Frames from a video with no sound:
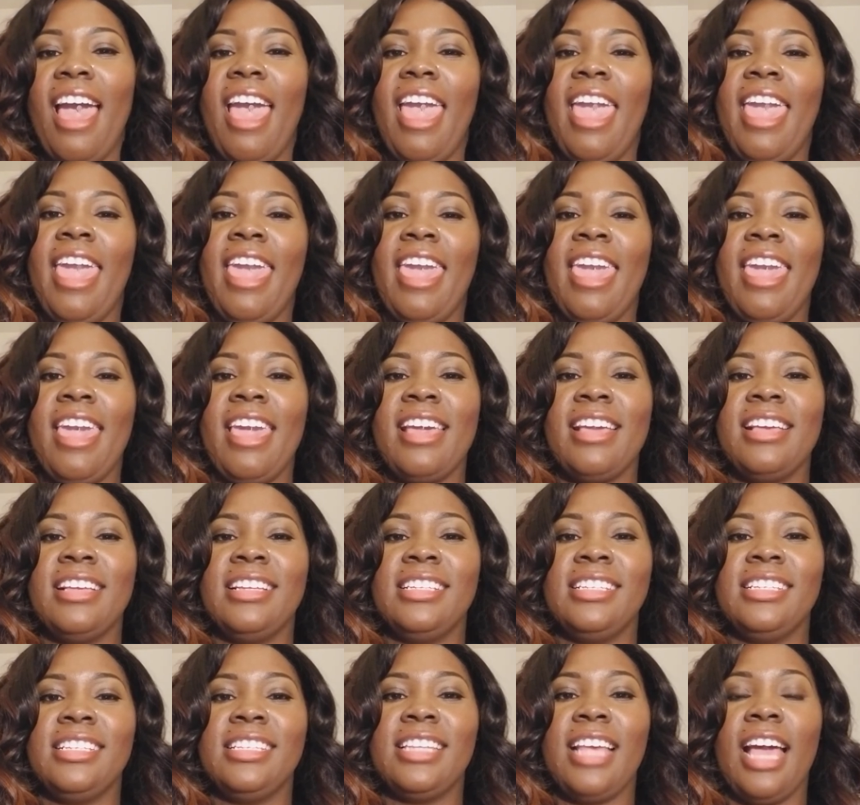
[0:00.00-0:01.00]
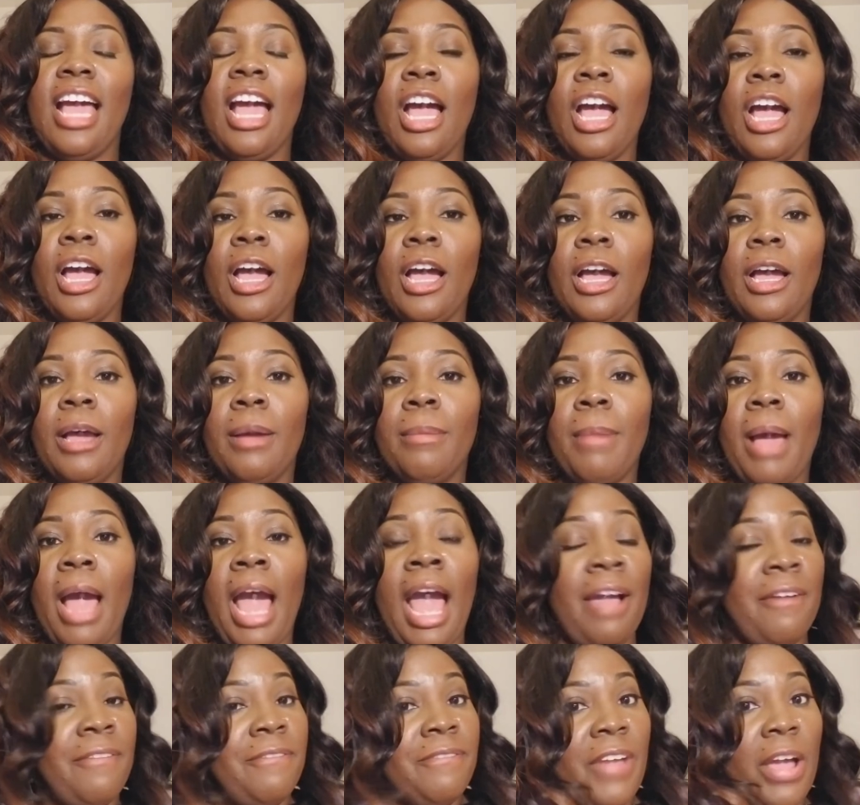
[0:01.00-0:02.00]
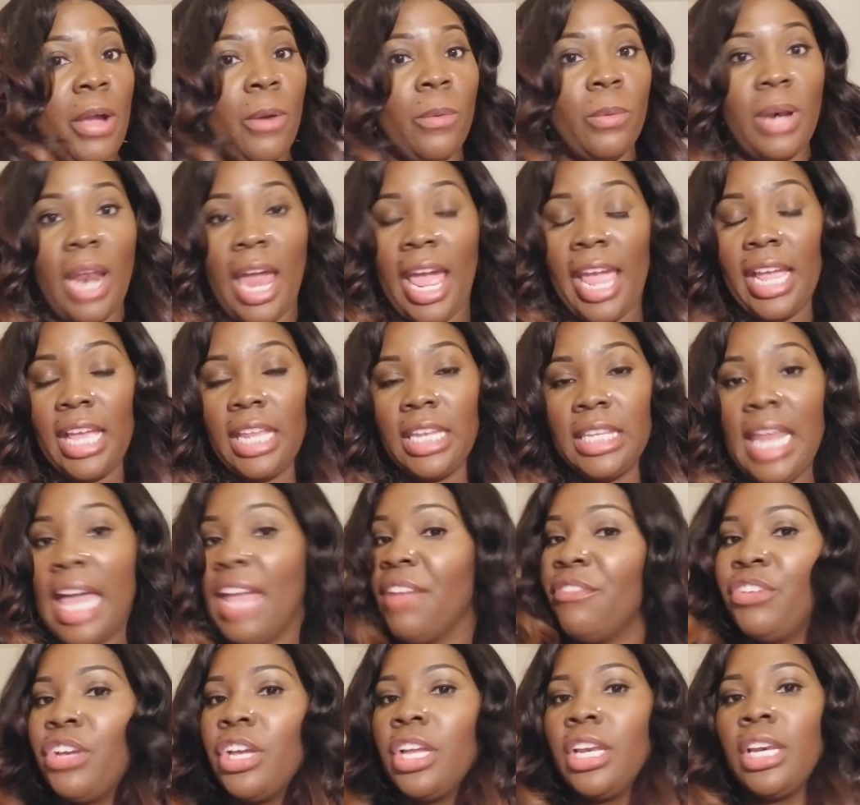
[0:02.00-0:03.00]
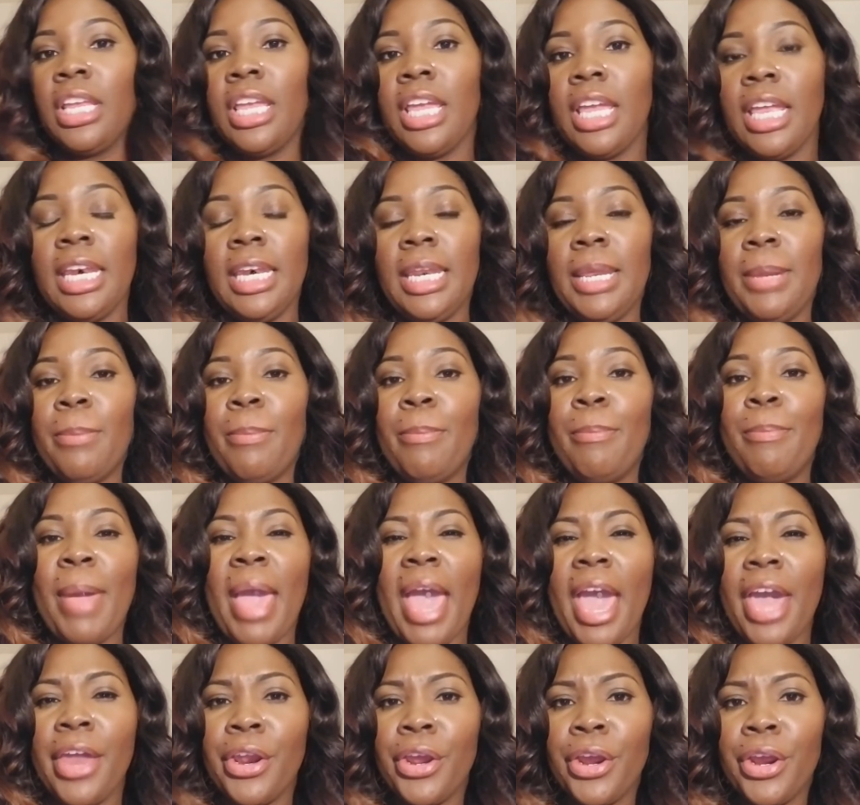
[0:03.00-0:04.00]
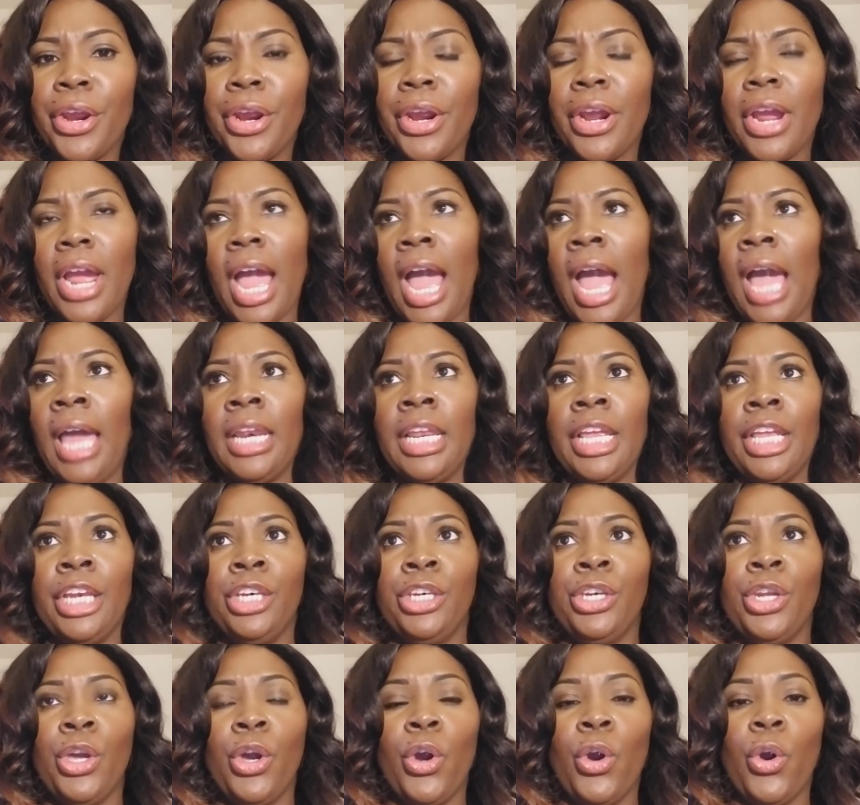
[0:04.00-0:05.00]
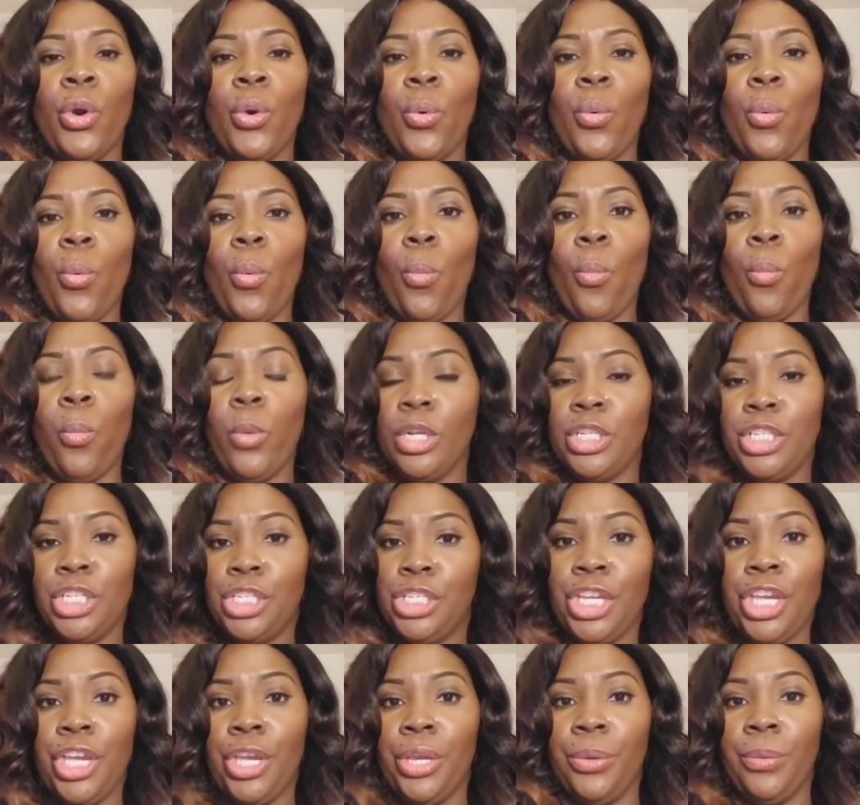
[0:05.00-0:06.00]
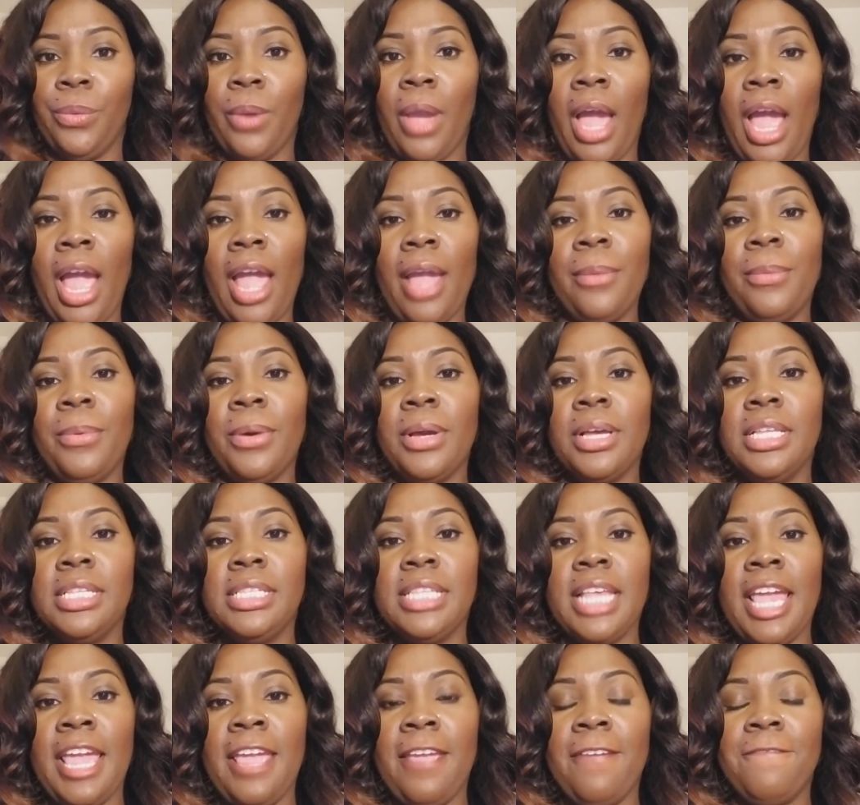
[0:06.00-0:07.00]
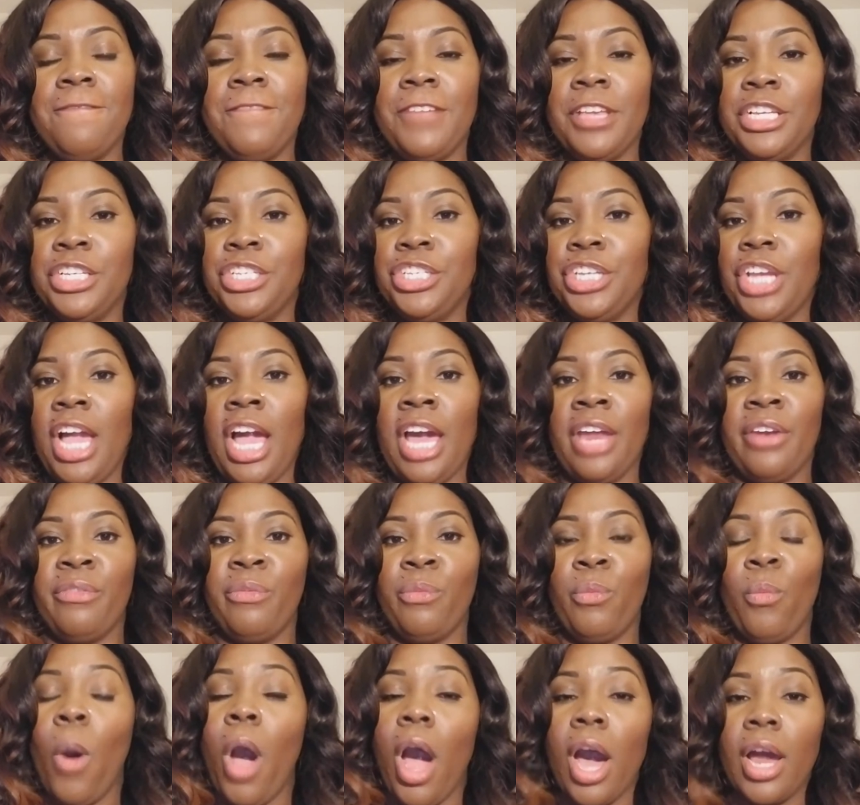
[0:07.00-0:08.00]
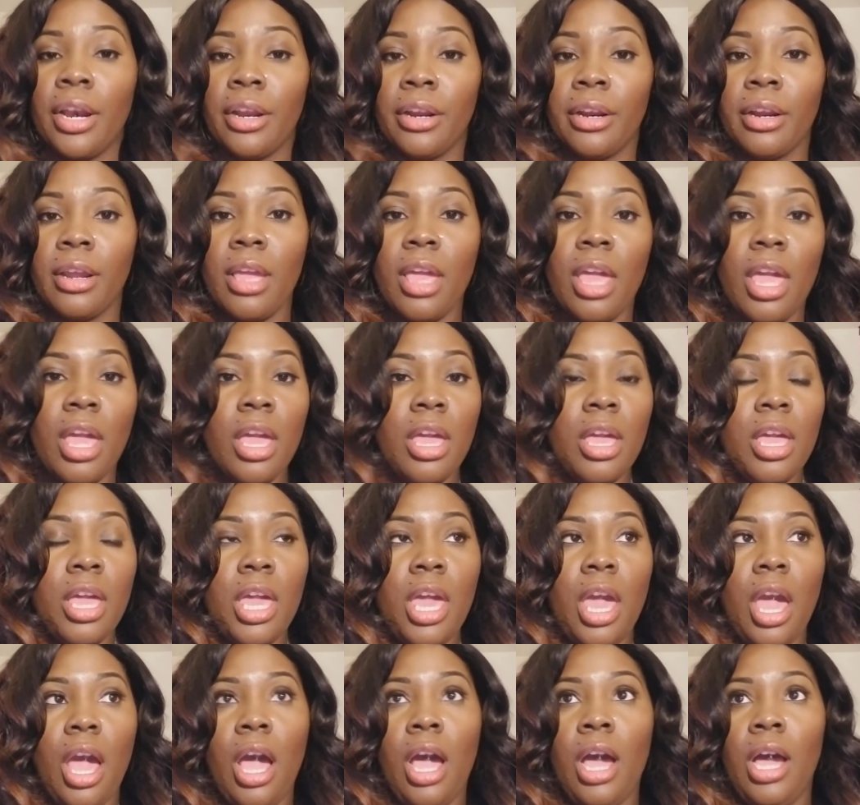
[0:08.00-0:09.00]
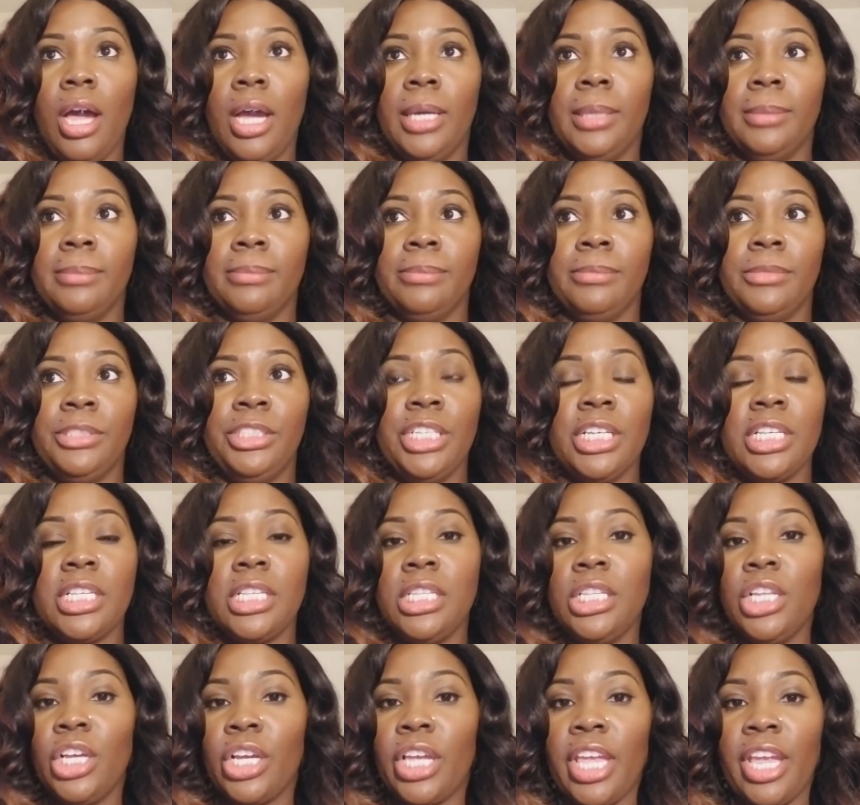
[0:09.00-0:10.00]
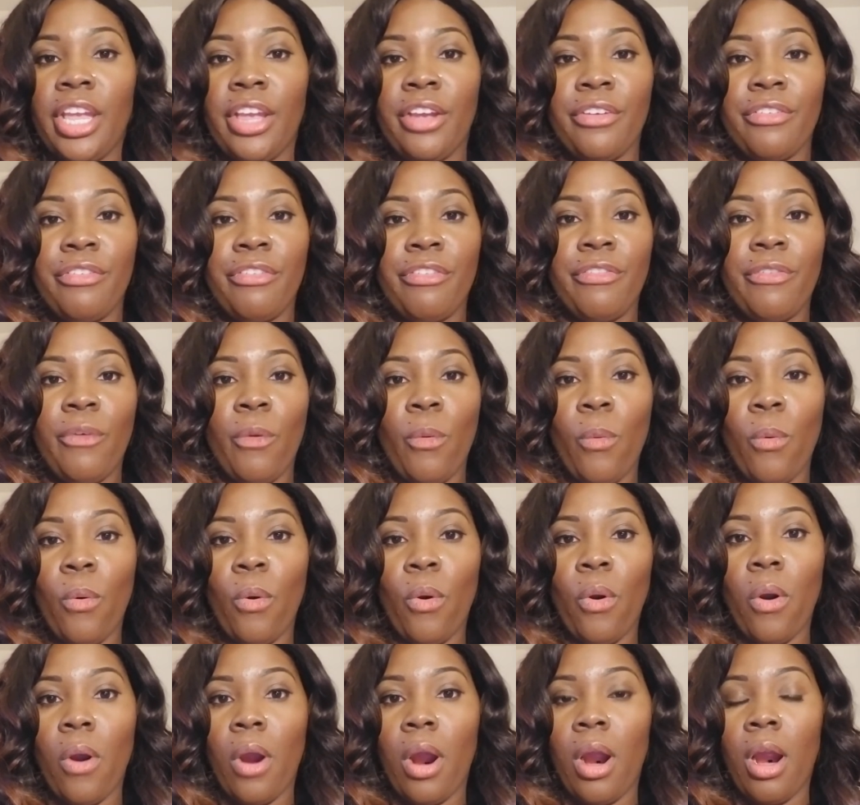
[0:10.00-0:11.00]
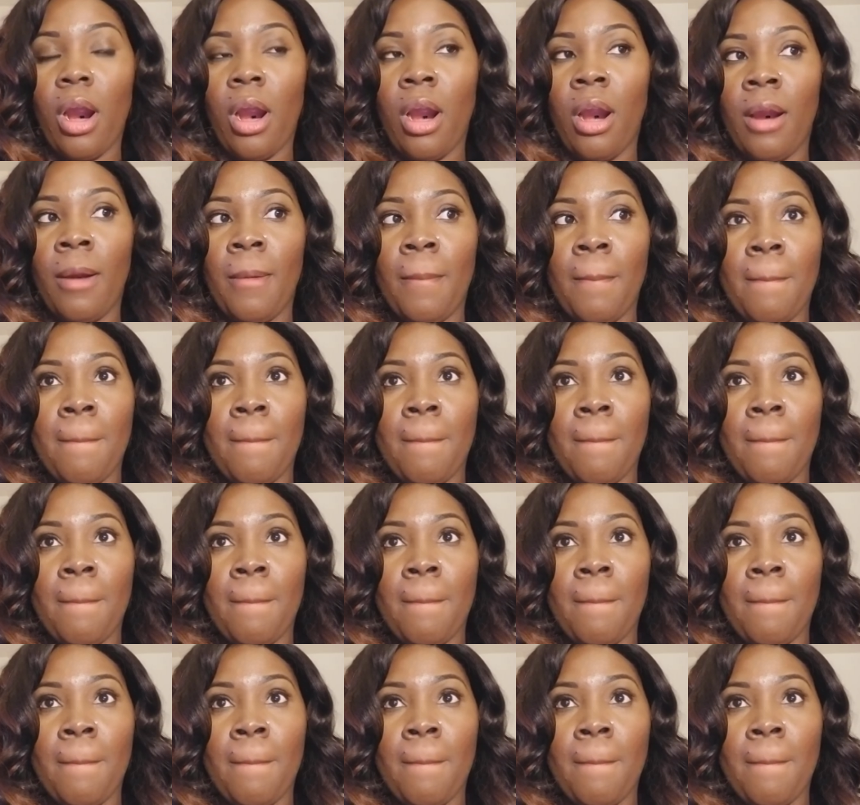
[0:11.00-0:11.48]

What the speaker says: And I felt like life couldn't get any better. I didn't know what to do. I was a fish out of water. Just looking for,